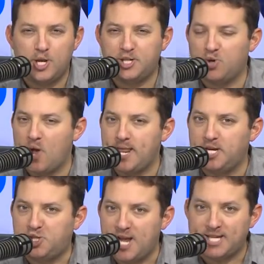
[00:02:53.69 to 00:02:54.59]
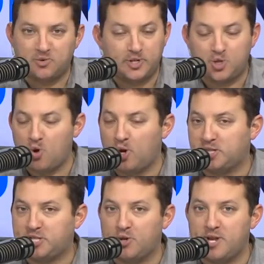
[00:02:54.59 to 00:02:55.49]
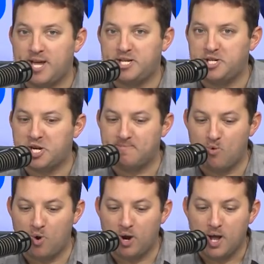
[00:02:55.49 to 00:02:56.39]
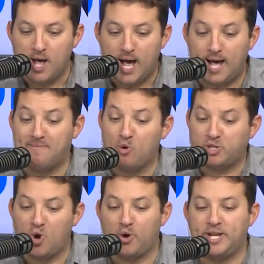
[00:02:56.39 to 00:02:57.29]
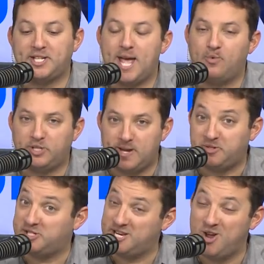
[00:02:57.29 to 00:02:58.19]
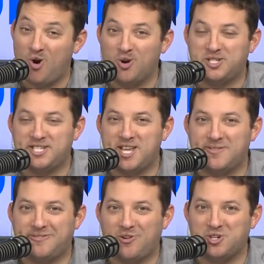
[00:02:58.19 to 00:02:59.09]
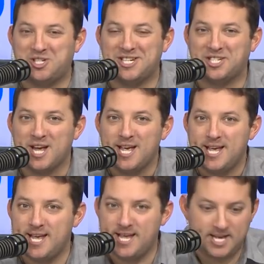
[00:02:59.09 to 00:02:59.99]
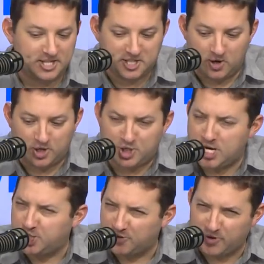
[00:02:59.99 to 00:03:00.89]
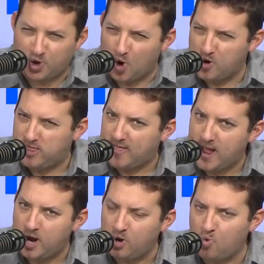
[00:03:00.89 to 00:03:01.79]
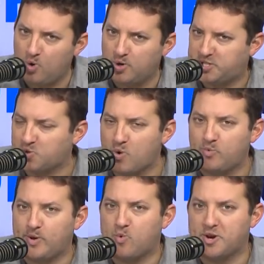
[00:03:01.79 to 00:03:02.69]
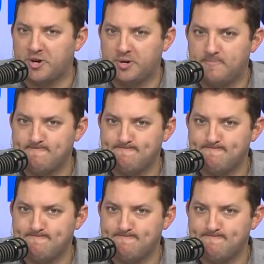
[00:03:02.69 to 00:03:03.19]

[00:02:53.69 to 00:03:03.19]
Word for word: Is there any chance that we saw it on Sunday, D J Moore have more targets and receptions and yards than Devin Funchess? Is there a changing of the guard there, or is this a one-week wonder?